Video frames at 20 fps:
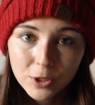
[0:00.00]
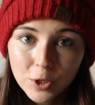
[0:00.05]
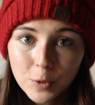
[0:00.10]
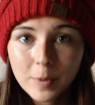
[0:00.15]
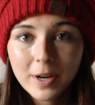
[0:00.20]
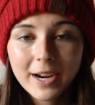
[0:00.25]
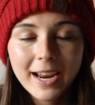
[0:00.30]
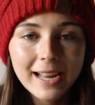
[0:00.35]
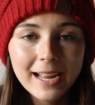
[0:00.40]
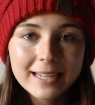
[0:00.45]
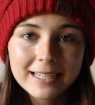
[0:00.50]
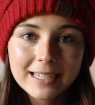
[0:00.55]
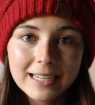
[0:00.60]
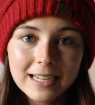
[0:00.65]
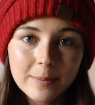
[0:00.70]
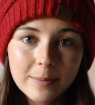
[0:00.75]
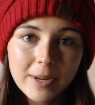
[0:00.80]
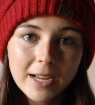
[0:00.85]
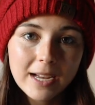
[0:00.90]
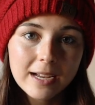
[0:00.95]
super
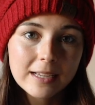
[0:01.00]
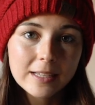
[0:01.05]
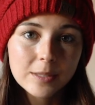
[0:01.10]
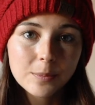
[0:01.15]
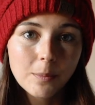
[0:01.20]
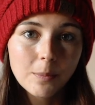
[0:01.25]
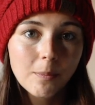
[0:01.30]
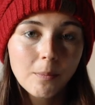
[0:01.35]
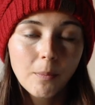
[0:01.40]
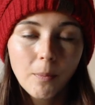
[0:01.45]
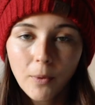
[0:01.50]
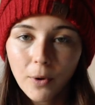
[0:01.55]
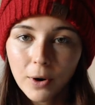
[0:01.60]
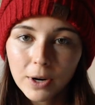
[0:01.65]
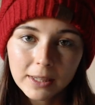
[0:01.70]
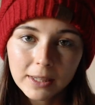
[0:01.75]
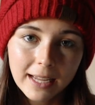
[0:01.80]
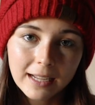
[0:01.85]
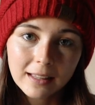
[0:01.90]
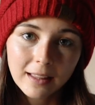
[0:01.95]
handy because
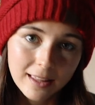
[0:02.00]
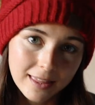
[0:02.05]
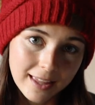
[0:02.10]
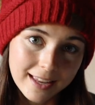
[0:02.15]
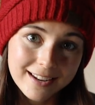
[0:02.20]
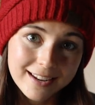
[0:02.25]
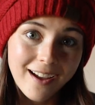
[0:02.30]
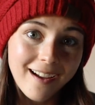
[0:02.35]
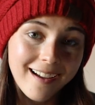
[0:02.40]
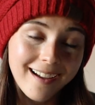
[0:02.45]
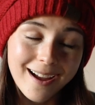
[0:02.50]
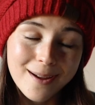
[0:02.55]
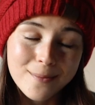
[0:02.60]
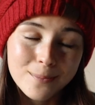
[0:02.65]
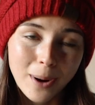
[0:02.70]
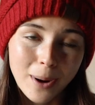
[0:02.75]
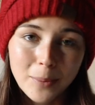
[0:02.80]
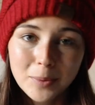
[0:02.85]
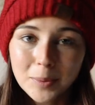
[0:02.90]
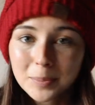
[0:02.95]
more likely than not,
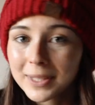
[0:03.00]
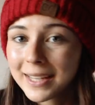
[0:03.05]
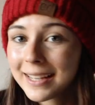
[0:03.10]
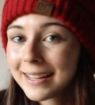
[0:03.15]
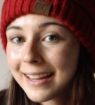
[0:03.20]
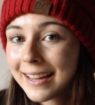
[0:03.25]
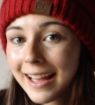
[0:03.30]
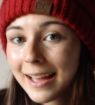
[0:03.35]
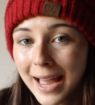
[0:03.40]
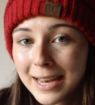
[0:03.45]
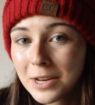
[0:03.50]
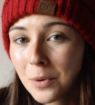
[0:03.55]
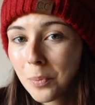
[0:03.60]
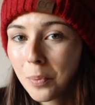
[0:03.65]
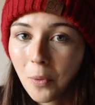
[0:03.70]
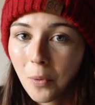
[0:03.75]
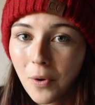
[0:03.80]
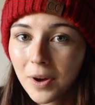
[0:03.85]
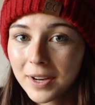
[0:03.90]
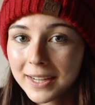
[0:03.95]
I'm probably gonna end
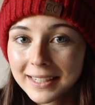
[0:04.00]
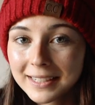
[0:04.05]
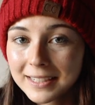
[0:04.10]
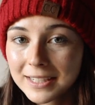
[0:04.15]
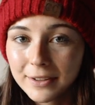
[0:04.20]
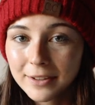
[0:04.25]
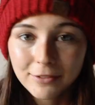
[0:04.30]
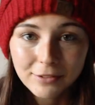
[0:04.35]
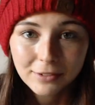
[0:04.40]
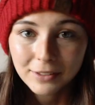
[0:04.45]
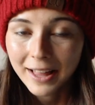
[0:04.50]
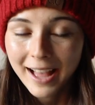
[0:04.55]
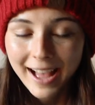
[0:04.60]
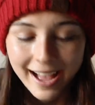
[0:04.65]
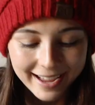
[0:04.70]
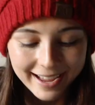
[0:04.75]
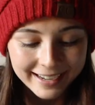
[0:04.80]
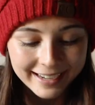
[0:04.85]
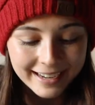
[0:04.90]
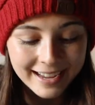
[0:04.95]
up wanting to
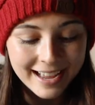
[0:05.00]
fly